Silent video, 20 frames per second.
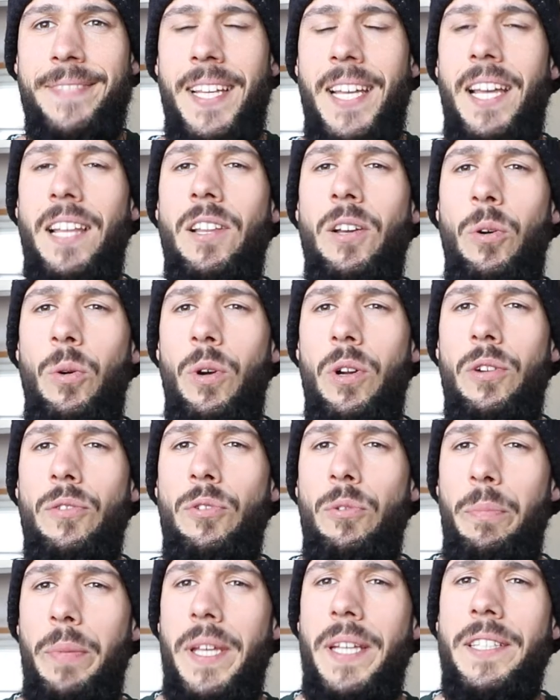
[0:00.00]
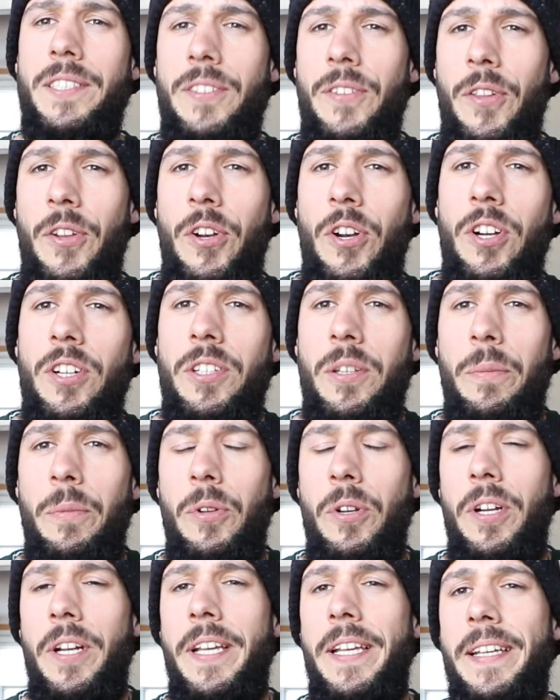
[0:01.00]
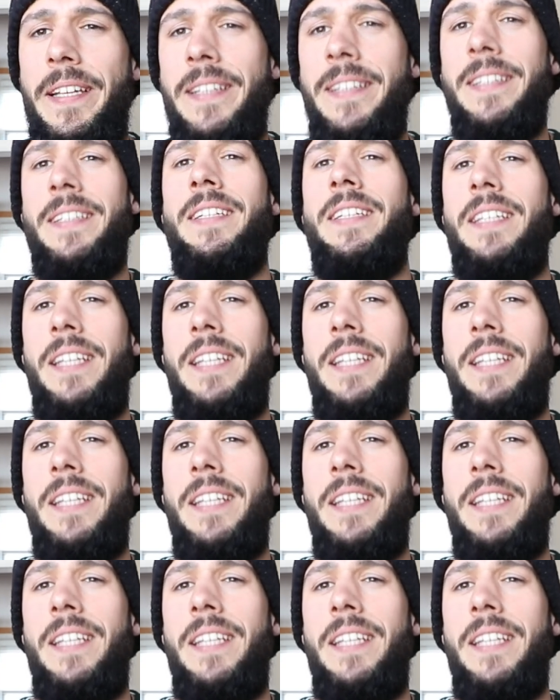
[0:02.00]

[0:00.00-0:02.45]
Hello, wonderful beings of the nerd community.